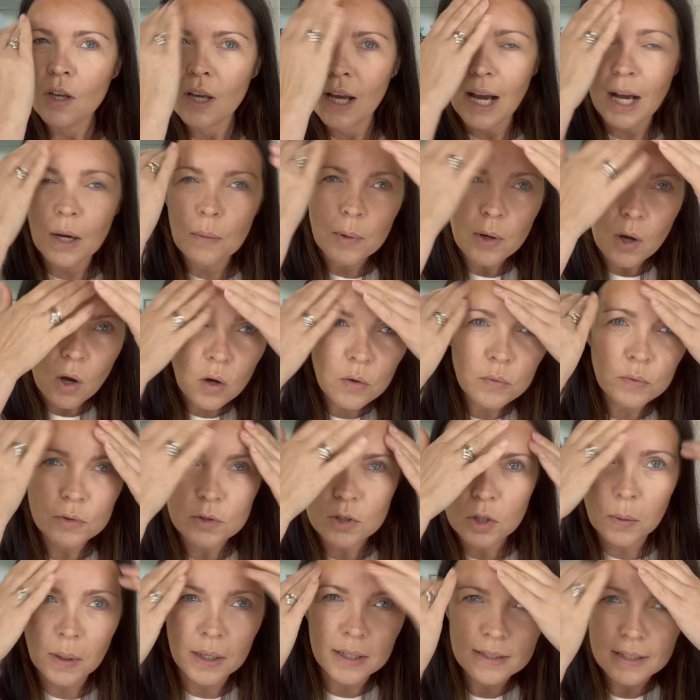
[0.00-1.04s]
Aren't we awful
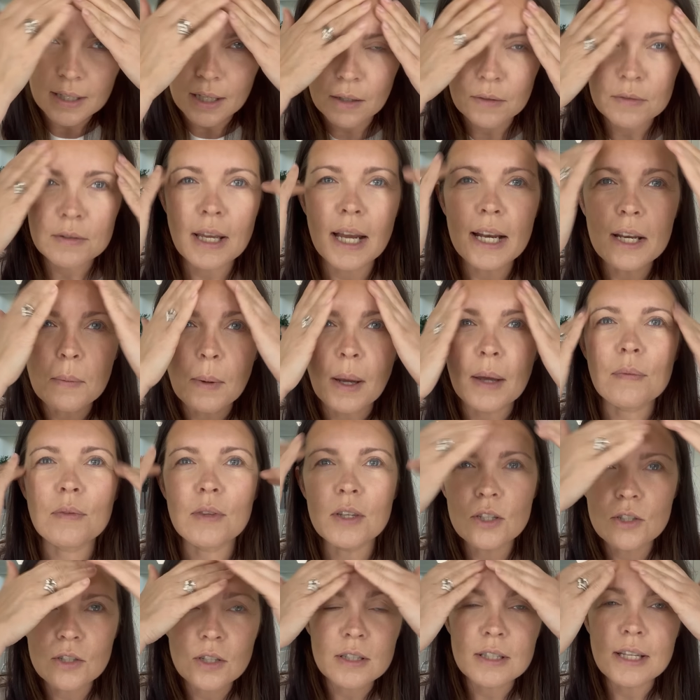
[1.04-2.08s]
to ourselves? Anyway,
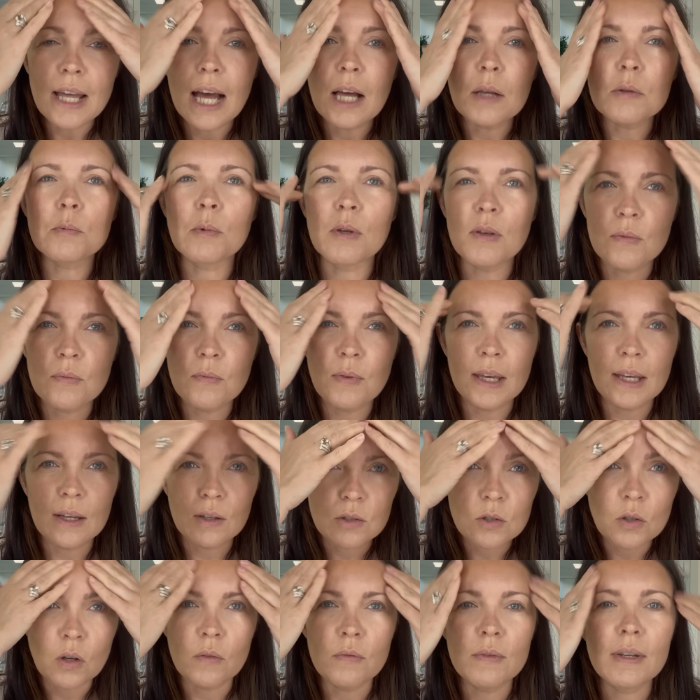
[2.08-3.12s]
this just helps me feel
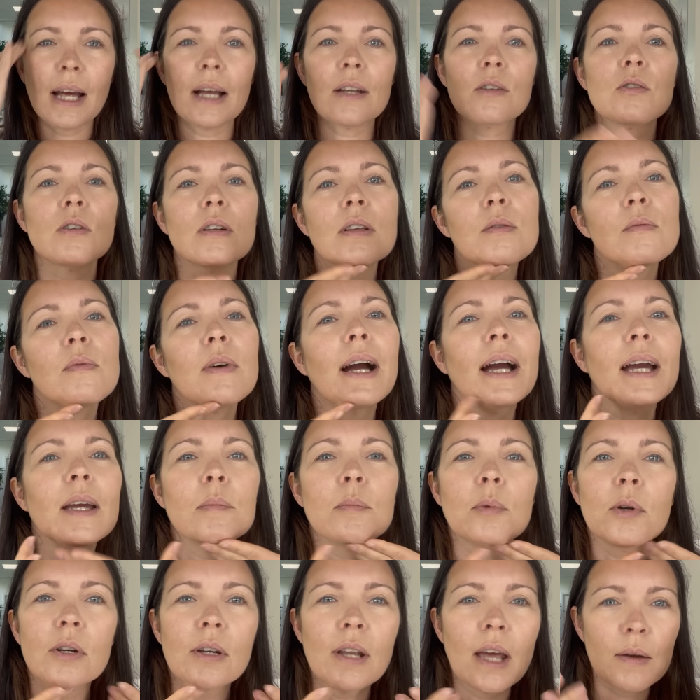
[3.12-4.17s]
sort of naturally
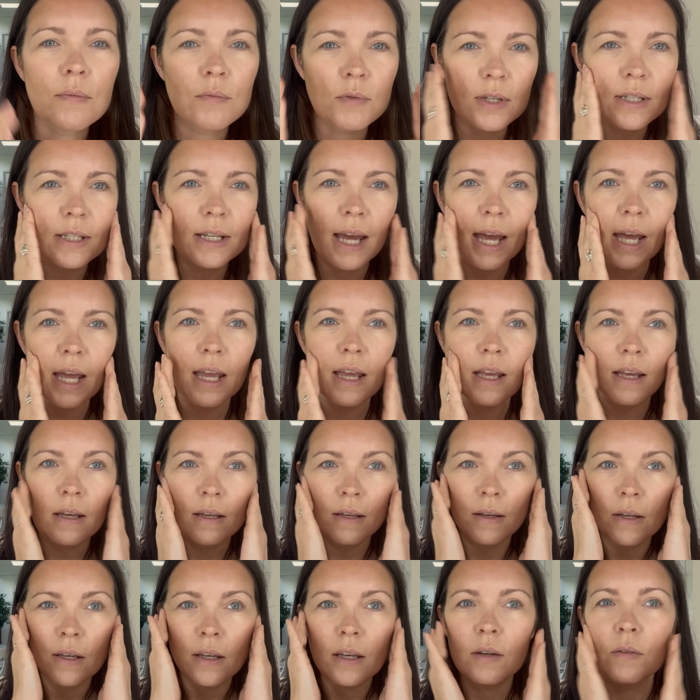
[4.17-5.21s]
vibrant every day,
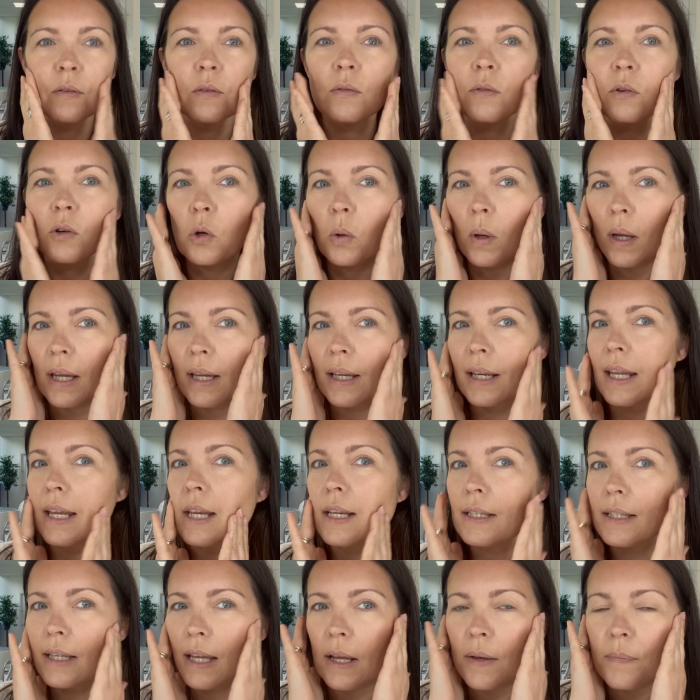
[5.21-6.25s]
quick and
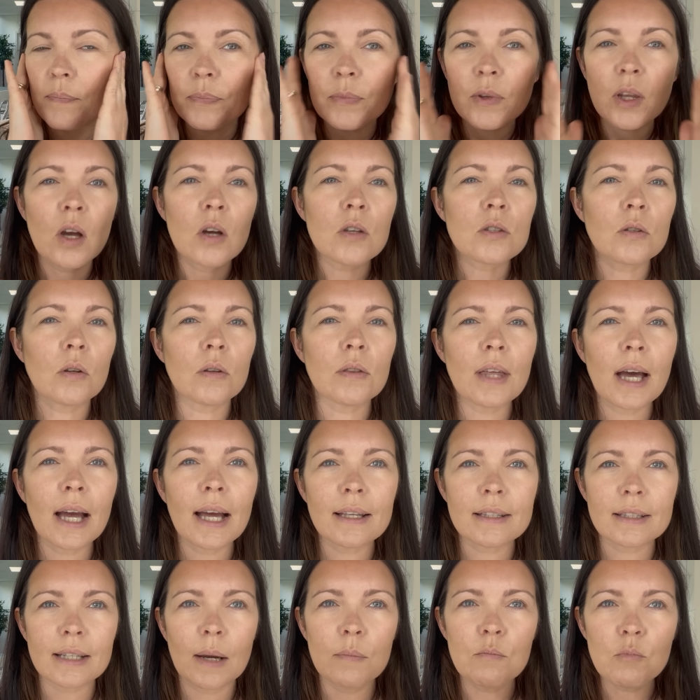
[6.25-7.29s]
easy. So
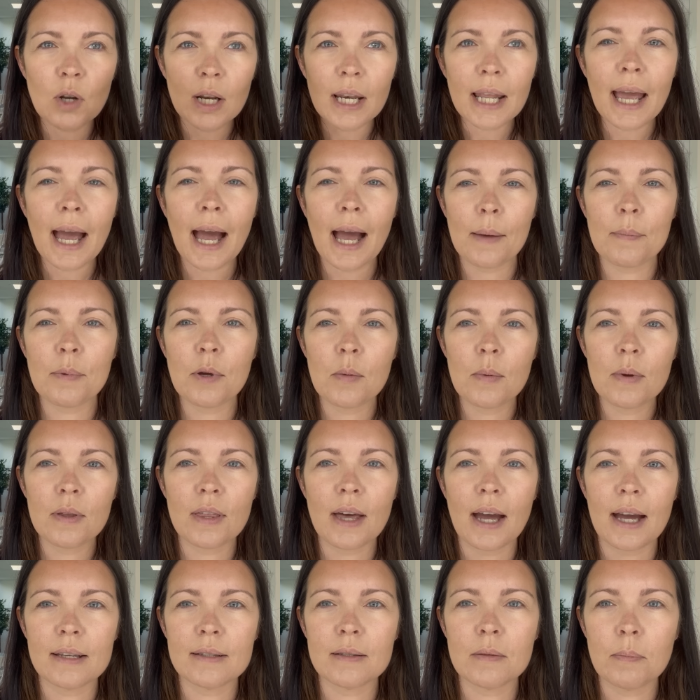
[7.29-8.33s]
that, I'm really happy with
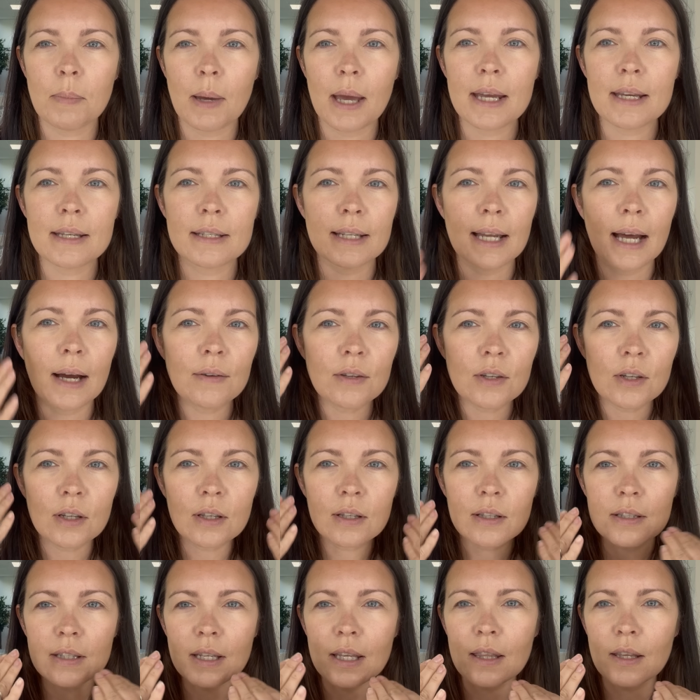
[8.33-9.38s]
that as a base now. You
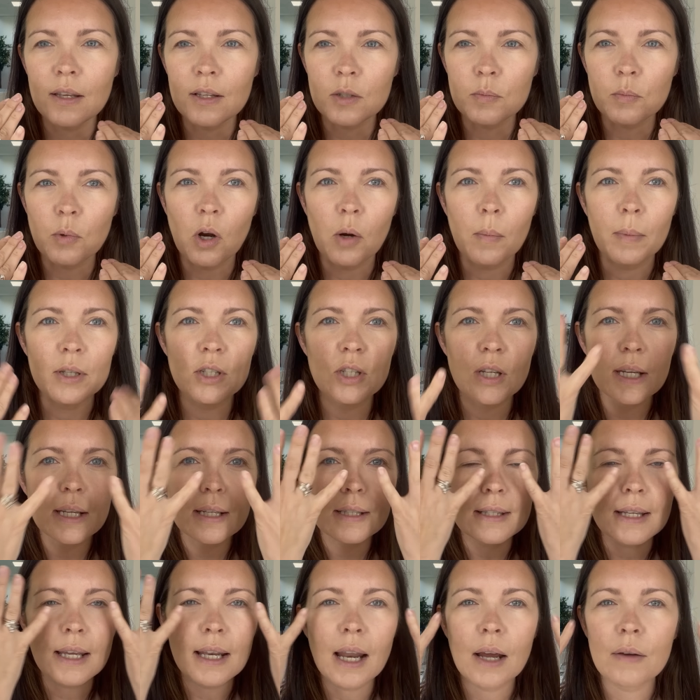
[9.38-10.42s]
can see that it's brought my
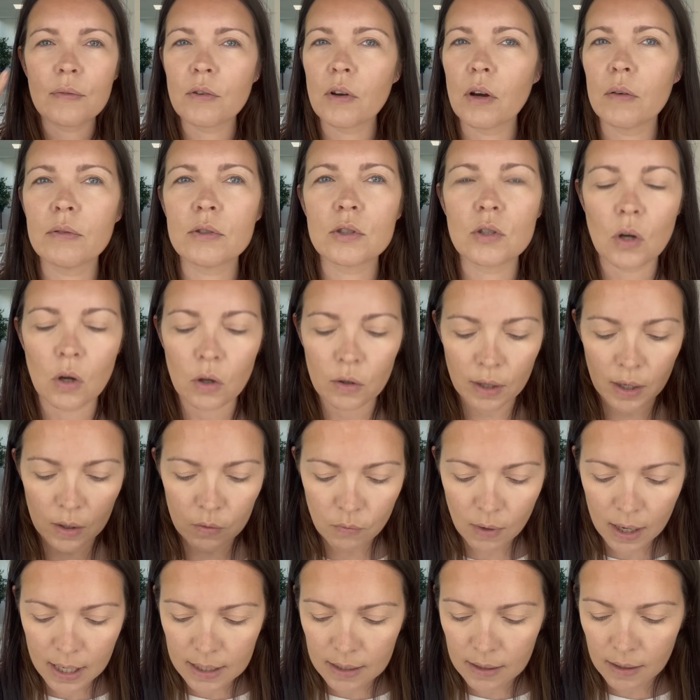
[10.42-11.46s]
cheeks in. I've covered all that
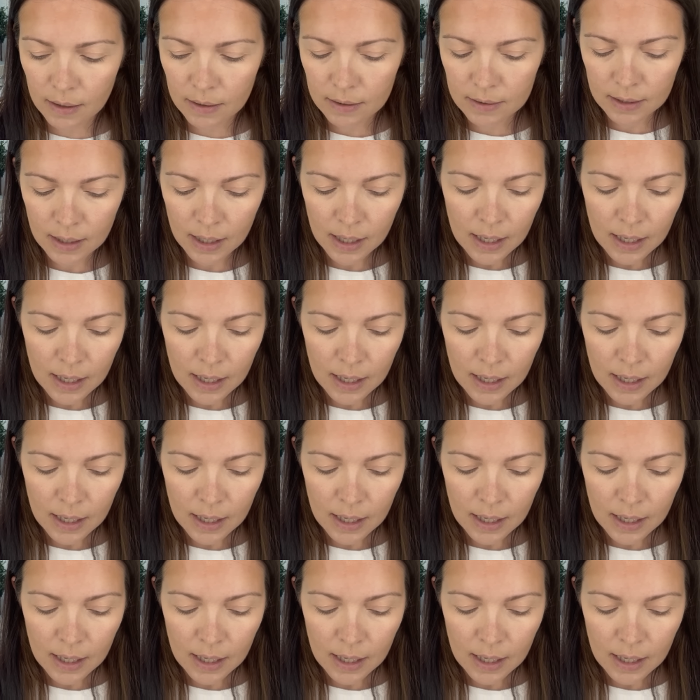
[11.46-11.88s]
redness.